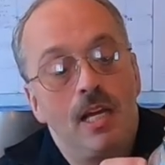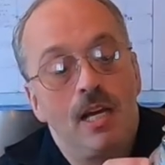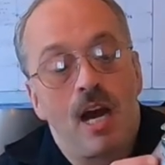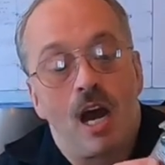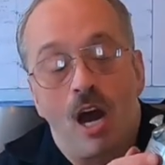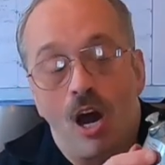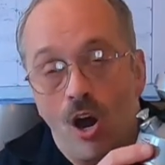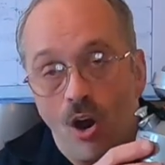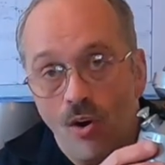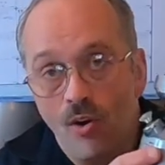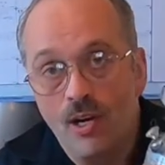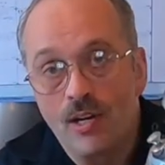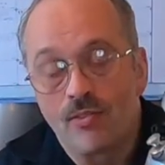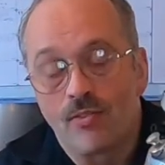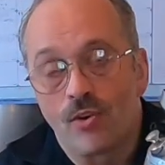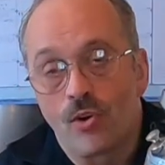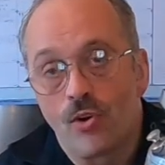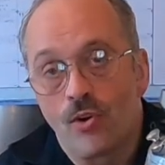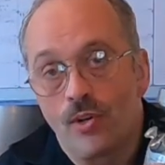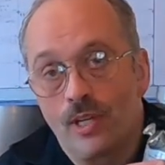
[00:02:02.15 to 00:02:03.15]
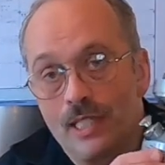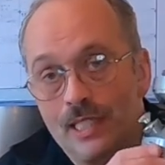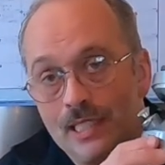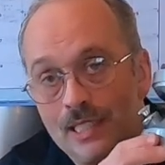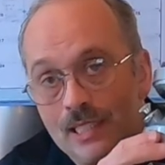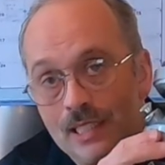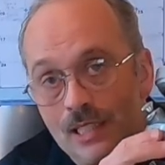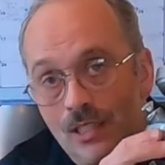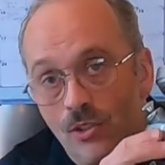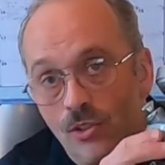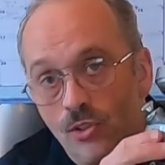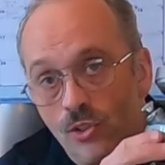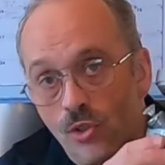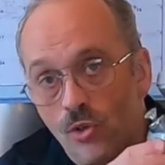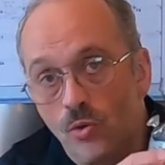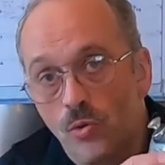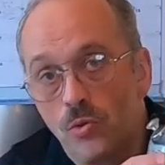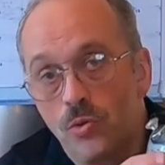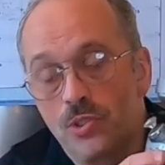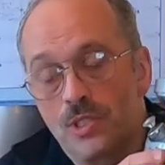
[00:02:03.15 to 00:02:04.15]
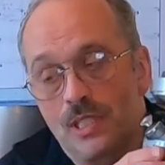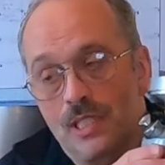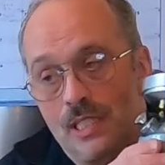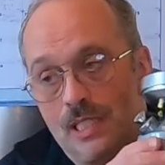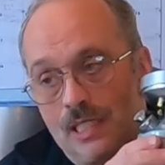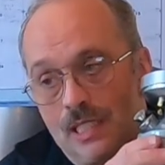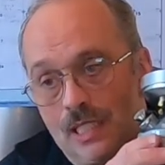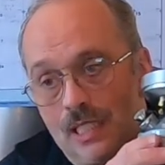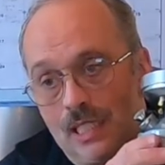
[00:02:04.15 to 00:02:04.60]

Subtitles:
However, in the use in